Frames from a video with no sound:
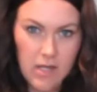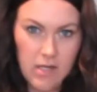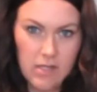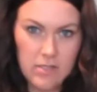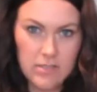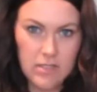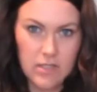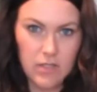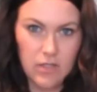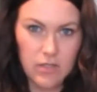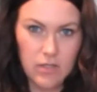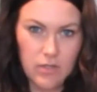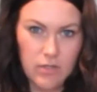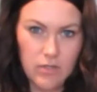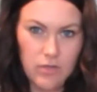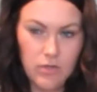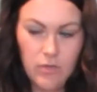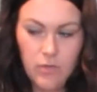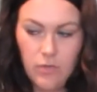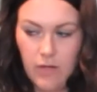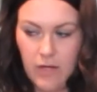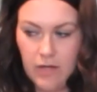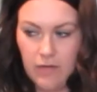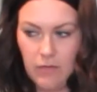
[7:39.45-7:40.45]
Is it
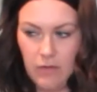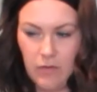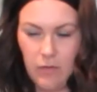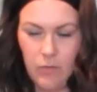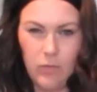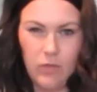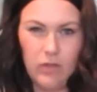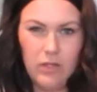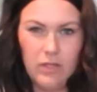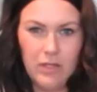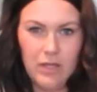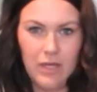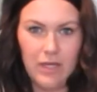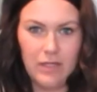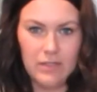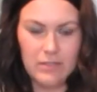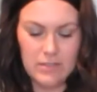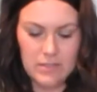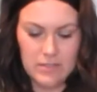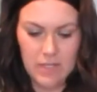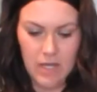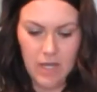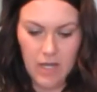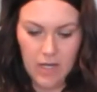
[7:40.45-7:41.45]
cute? I like really can't
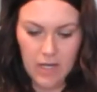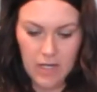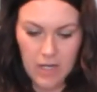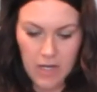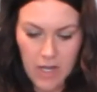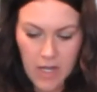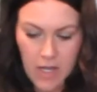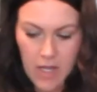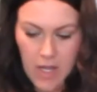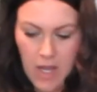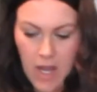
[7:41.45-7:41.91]
decide.